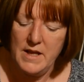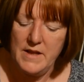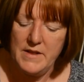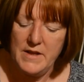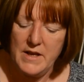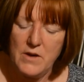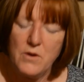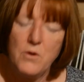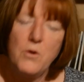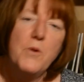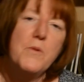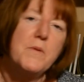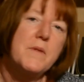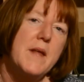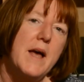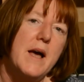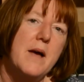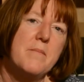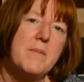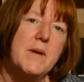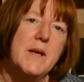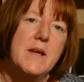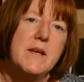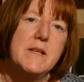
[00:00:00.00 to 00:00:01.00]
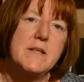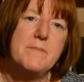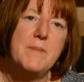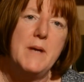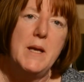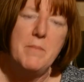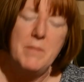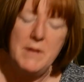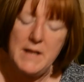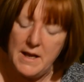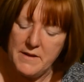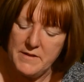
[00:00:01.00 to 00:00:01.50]
They're called that because
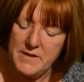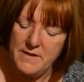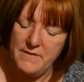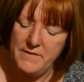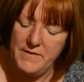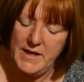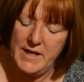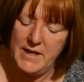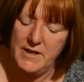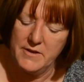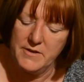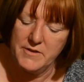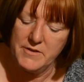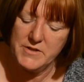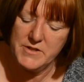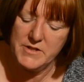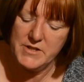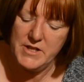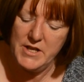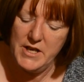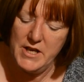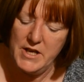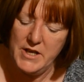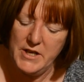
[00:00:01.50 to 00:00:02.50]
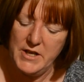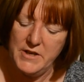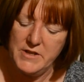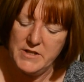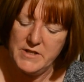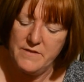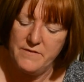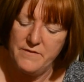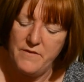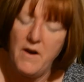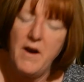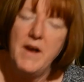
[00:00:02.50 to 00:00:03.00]
people out in the fields used
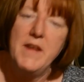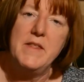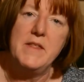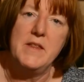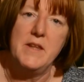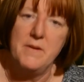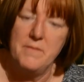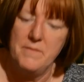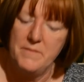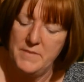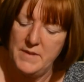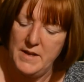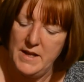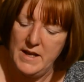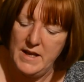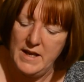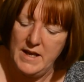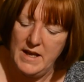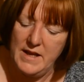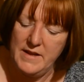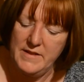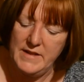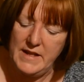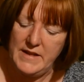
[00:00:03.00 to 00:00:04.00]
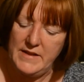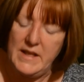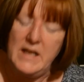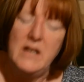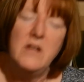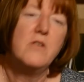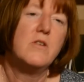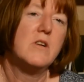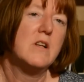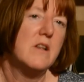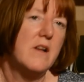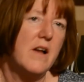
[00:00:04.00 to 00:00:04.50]
to find them and think they
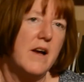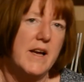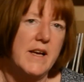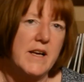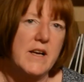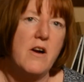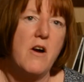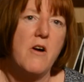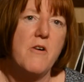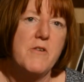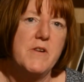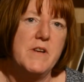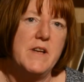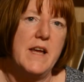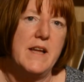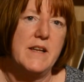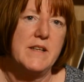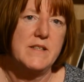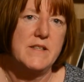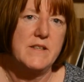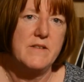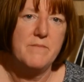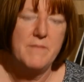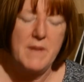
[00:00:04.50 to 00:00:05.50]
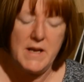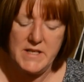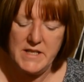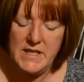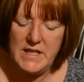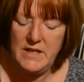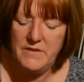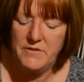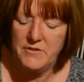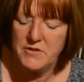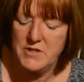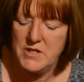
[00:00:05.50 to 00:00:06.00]
looked like coronets in
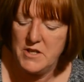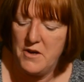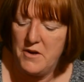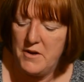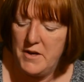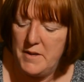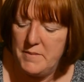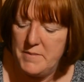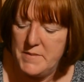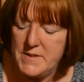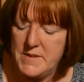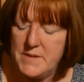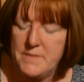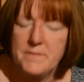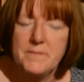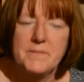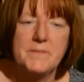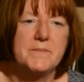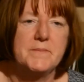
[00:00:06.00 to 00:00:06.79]
medieval times.